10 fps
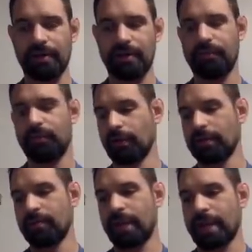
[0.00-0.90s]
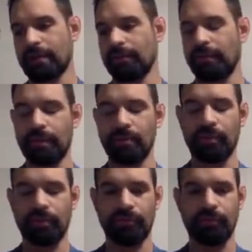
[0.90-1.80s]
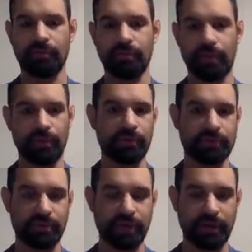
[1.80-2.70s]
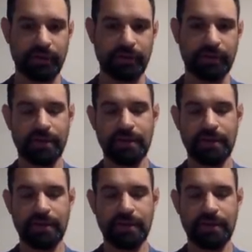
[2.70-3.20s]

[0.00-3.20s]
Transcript: if you look at the back of a label of whey protein powder